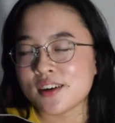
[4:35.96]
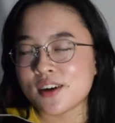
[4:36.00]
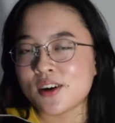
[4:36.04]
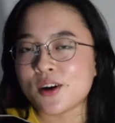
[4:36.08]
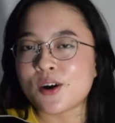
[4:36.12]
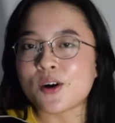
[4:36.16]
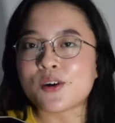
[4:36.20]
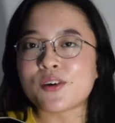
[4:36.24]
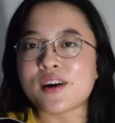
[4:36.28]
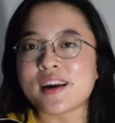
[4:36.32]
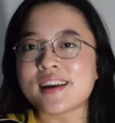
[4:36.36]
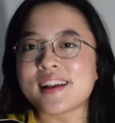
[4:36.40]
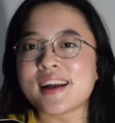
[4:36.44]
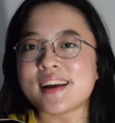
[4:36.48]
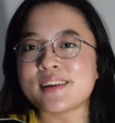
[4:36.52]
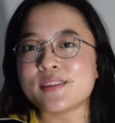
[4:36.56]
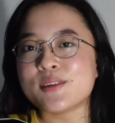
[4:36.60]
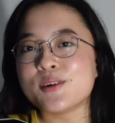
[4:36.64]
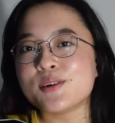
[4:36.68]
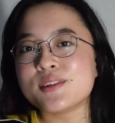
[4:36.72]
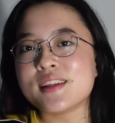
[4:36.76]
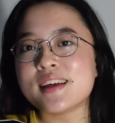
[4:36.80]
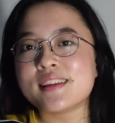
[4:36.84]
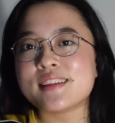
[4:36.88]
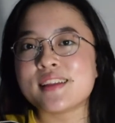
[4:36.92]
Alright, I
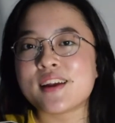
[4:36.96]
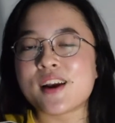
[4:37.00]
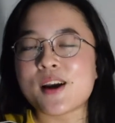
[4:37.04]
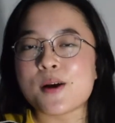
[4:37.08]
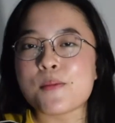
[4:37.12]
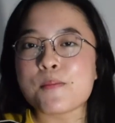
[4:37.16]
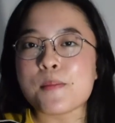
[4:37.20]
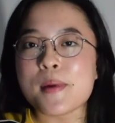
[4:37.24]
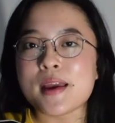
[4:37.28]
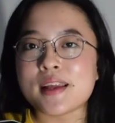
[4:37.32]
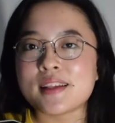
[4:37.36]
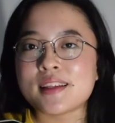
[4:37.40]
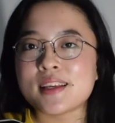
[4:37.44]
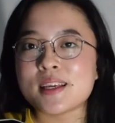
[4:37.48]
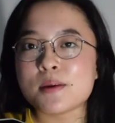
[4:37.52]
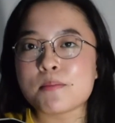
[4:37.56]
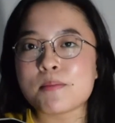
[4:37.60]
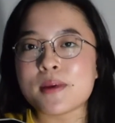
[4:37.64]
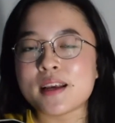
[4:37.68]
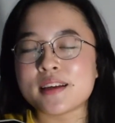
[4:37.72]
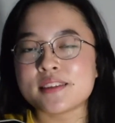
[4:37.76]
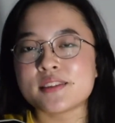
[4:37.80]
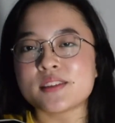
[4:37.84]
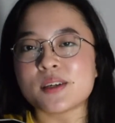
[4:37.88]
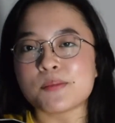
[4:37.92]
know that there are many
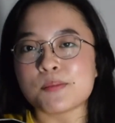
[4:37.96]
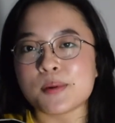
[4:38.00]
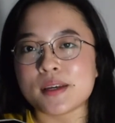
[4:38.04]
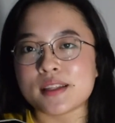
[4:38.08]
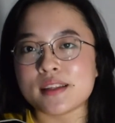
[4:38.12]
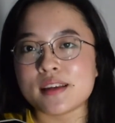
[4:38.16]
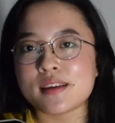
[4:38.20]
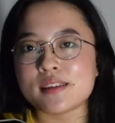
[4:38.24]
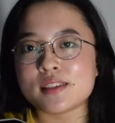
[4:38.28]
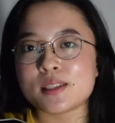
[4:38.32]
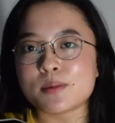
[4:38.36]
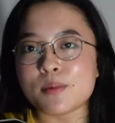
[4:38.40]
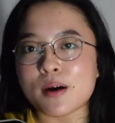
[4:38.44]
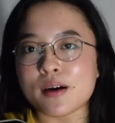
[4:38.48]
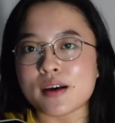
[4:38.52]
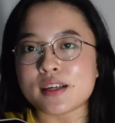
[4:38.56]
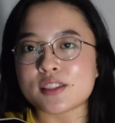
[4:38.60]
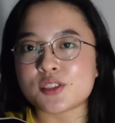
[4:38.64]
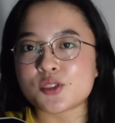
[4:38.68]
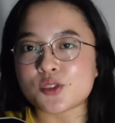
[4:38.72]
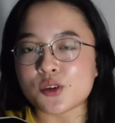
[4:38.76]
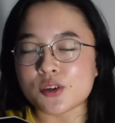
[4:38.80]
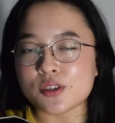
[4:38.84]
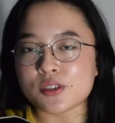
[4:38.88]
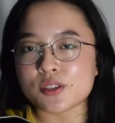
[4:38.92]
mixed opinions about
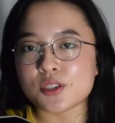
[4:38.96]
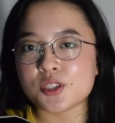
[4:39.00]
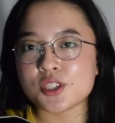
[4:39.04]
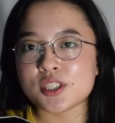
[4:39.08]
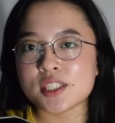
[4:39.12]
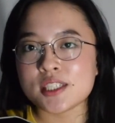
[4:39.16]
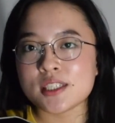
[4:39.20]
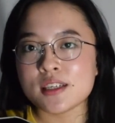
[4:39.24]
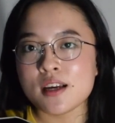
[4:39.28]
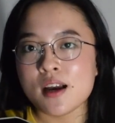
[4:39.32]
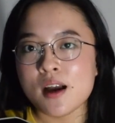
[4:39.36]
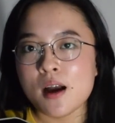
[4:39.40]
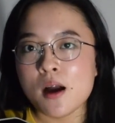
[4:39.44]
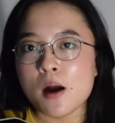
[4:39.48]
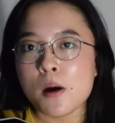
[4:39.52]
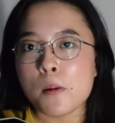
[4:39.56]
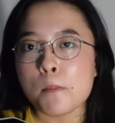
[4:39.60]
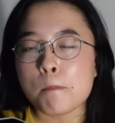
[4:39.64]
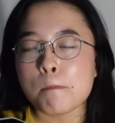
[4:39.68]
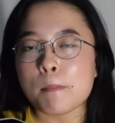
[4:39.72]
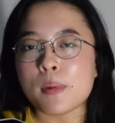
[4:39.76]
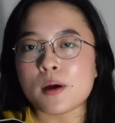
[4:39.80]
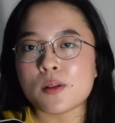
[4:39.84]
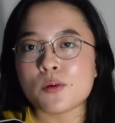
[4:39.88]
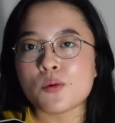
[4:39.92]
astrology,
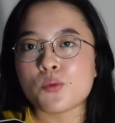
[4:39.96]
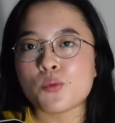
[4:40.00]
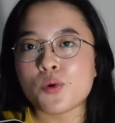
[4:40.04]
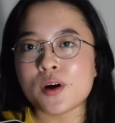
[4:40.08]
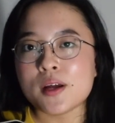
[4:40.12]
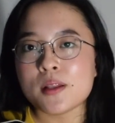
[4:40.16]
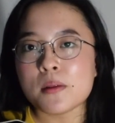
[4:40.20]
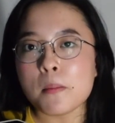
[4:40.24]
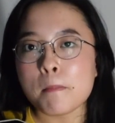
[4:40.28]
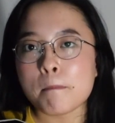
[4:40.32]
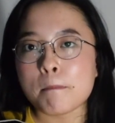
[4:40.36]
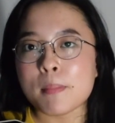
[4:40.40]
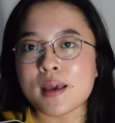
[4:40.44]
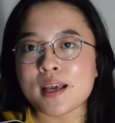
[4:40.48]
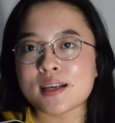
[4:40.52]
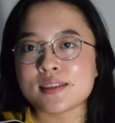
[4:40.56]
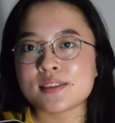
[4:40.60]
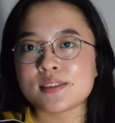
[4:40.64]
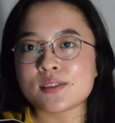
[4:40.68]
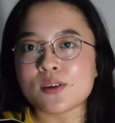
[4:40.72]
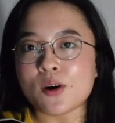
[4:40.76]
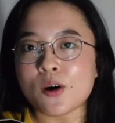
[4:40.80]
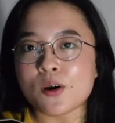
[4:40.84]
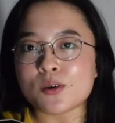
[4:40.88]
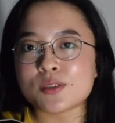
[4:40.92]
But what
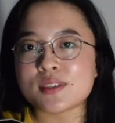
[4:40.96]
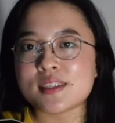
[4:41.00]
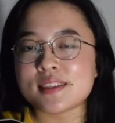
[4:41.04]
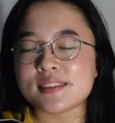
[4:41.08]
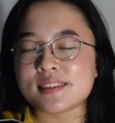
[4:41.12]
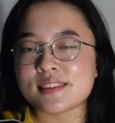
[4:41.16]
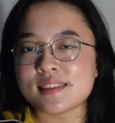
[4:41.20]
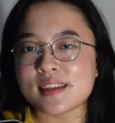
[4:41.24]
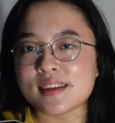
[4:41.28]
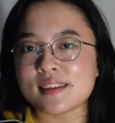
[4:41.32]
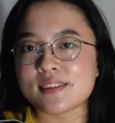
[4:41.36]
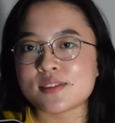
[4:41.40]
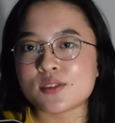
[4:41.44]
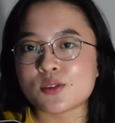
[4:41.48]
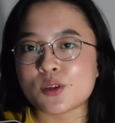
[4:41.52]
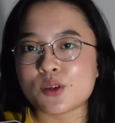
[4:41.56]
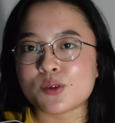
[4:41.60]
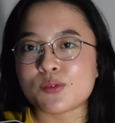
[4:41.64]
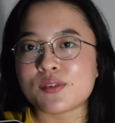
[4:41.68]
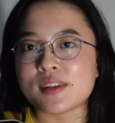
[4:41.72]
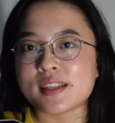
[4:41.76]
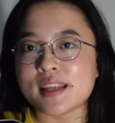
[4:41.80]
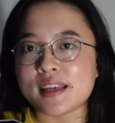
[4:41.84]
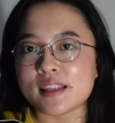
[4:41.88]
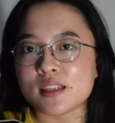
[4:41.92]
makes all these things so
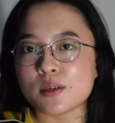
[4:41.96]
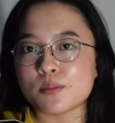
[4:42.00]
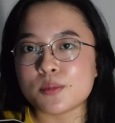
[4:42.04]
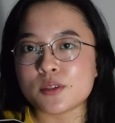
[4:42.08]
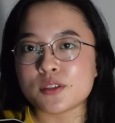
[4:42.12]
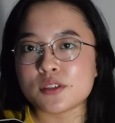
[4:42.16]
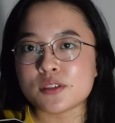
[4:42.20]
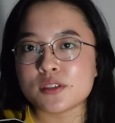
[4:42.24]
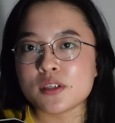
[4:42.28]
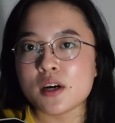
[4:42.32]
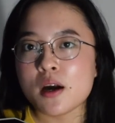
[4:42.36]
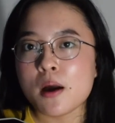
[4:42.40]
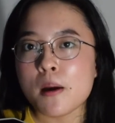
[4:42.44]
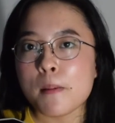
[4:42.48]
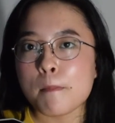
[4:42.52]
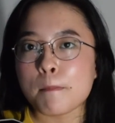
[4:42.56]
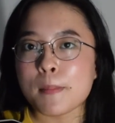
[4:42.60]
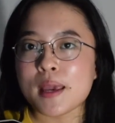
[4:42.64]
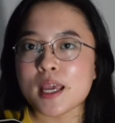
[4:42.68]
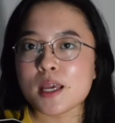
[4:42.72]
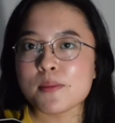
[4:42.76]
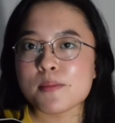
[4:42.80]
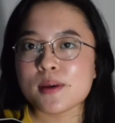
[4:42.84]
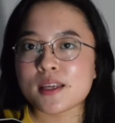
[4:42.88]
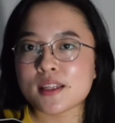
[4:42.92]
relatable
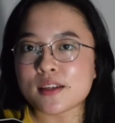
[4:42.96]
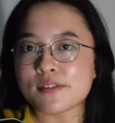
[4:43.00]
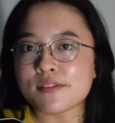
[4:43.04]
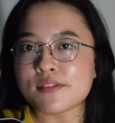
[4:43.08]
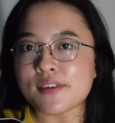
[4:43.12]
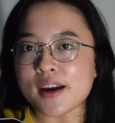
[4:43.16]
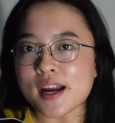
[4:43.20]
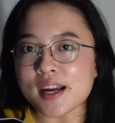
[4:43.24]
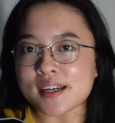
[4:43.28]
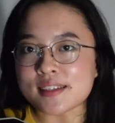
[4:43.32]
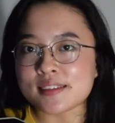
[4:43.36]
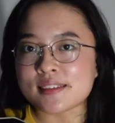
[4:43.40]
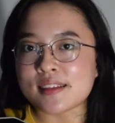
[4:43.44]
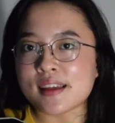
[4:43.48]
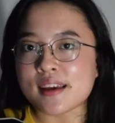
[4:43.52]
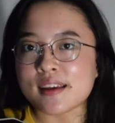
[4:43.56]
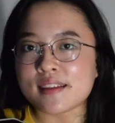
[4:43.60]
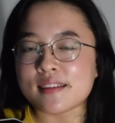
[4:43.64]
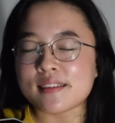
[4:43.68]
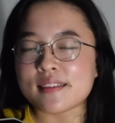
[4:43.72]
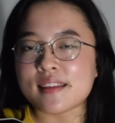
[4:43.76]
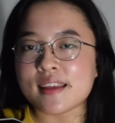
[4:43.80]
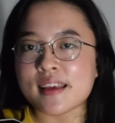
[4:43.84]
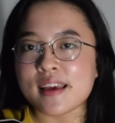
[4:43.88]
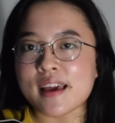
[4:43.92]
may be the fact
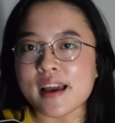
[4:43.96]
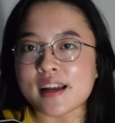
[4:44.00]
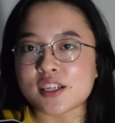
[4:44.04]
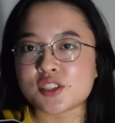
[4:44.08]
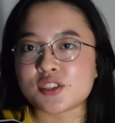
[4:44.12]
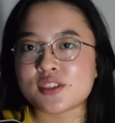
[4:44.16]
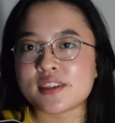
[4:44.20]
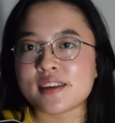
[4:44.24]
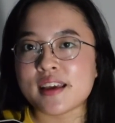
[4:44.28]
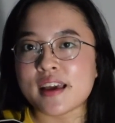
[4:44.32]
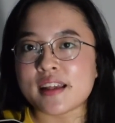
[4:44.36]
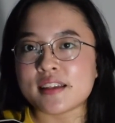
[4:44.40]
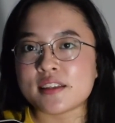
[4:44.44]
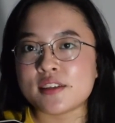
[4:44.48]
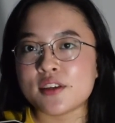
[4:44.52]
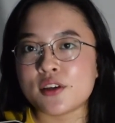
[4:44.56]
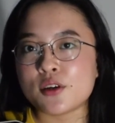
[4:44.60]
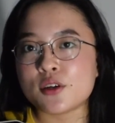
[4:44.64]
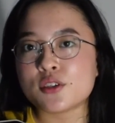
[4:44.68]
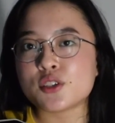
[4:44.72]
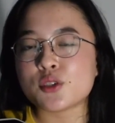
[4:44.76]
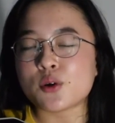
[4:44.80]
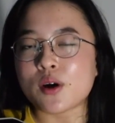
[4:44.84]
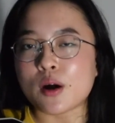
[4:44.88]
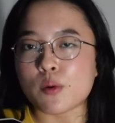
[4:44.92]
that they actually
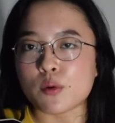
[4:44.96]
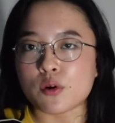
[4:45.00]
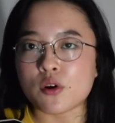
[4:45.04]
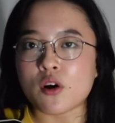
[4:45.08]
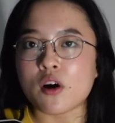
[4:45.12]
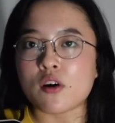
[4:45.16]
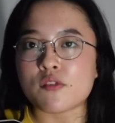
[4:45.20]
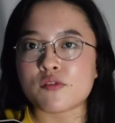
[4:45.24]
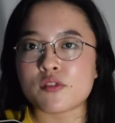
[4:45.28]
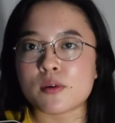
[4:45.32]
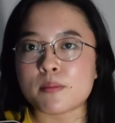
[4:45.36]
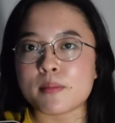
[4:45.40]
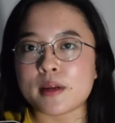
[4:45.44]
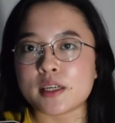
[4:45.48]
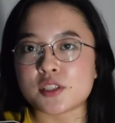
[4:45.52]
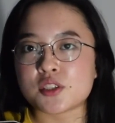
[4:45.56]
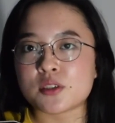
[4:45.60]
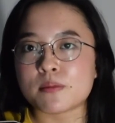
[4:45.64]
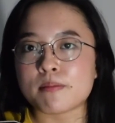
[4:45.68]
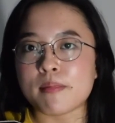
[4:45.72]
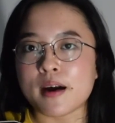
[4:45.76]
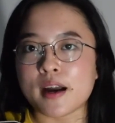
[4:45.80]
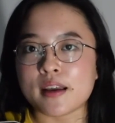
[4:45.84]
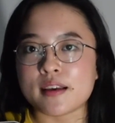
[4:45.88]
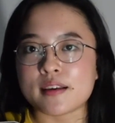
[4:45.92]
adhere to our confirmation
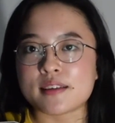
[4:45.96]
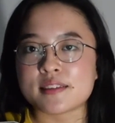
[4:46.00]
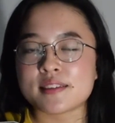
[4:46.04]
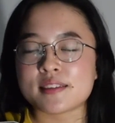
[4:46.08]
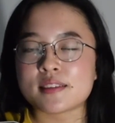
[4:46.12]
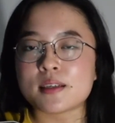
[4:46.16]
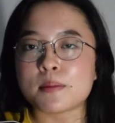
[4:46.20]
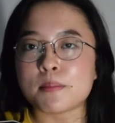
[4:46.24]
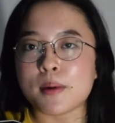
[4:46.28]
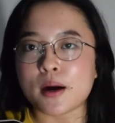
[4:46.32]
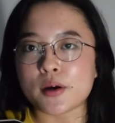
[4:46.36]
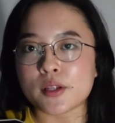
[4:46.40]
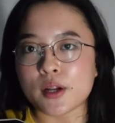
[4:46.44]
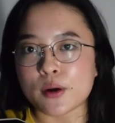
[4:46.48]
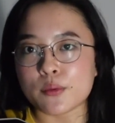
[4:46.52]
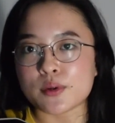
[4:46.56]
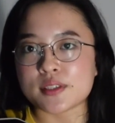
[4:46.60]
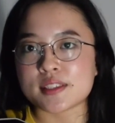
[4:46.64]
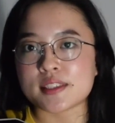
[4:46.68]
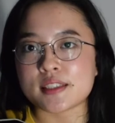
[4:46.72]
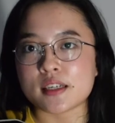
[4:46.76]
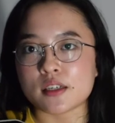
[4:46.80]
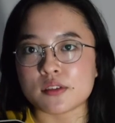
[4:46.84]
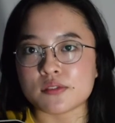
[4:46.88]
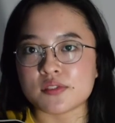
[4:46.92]
bias about
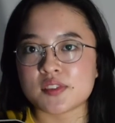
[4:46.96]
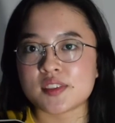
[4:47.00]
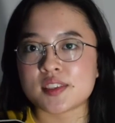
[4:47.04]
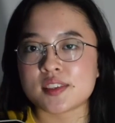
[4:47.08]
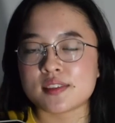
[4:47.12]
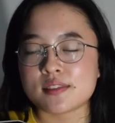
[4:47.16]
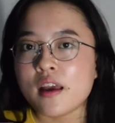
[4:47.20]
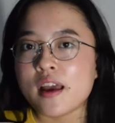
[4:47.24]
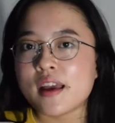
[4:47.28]
ourselves.